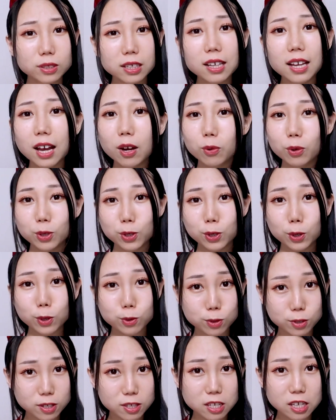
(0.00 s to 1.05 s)
think I will
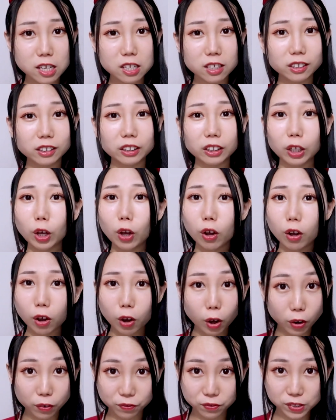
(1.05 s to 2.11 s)
use them
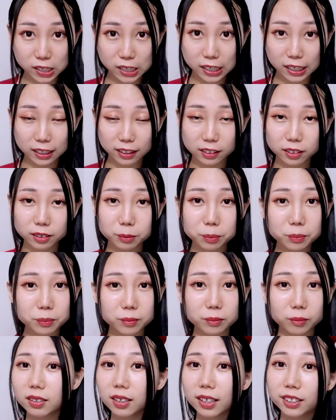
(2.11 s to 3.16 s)
often
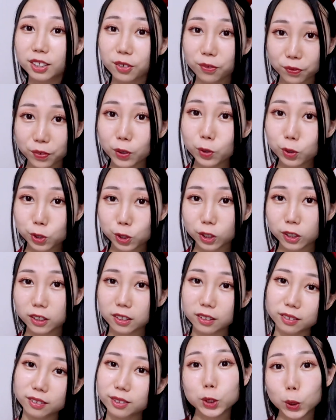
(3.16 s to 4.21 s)
in the
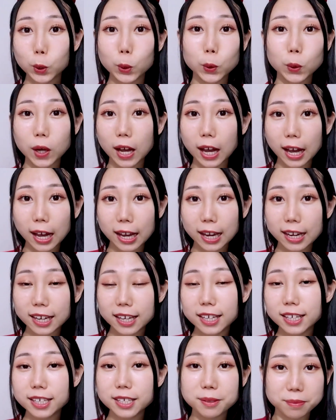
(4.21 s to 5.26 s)
future. So
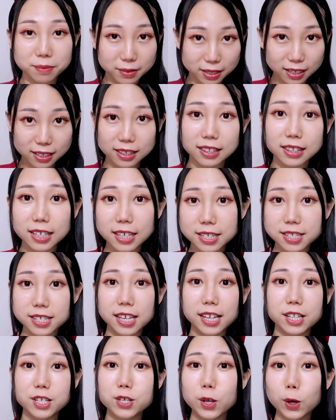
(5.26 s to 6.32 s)
I
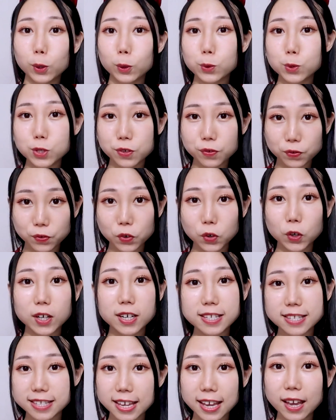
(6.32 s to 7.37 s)
listed those for
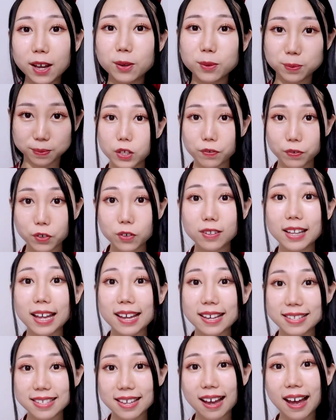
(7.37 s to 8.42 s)
sale. If you
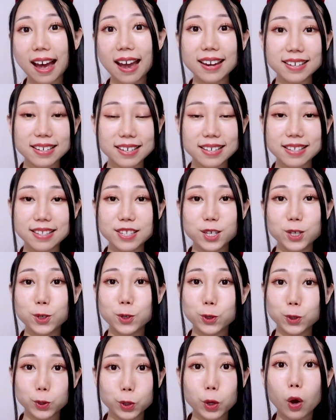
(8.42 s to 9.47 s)
like some items, you
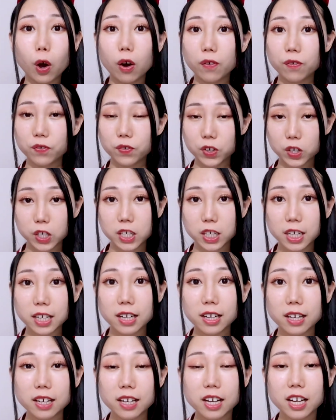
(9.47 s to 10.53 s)
could offer
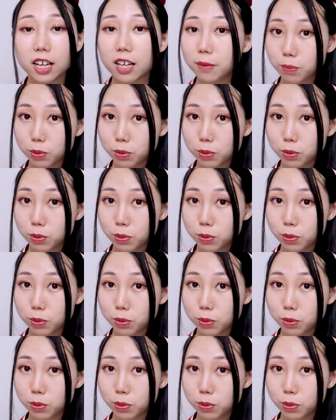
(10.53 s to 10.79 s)
a